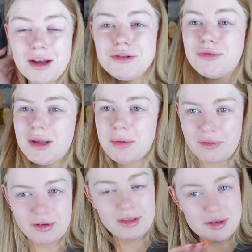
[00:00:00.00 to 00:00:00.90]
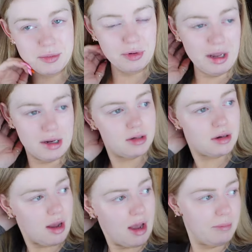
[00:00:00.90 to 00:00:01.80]
eyes are really puffy this morning,
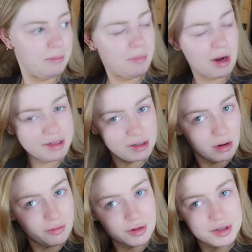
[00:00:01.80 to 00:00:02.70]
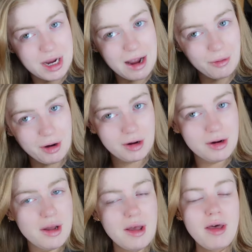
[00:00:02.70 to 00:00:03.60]
um, but I did go for a shower.
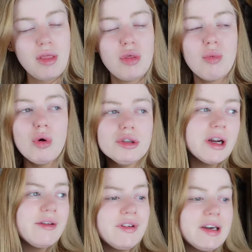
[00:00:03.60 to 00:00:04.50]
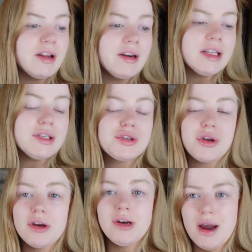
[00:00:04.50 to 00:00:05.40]
The water in Finland is
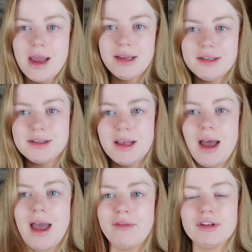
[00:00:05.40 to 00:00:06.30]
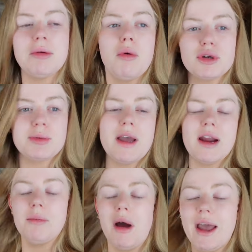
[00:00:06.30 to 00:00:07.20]
so nice that every time I wash my
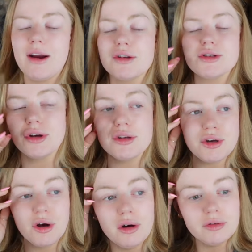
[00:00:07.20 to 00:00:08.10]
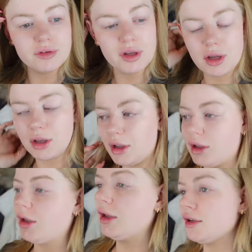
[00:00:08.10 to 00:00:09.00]
hair, my hair is so soft.
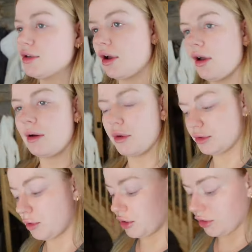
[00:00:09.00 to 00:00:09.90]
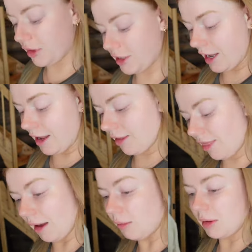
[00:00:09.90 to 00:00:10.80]
So I wanted to wash it on the day
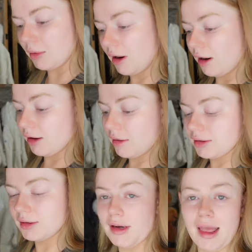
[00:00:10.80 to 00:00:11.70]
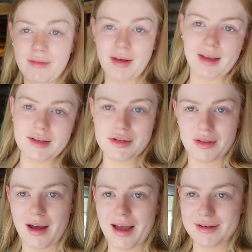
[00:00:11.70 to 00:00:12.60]
that we were leaving so
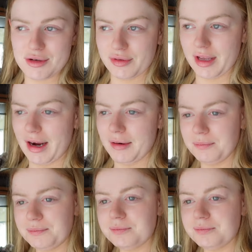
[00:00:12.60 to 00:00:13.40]
that I had soft hair.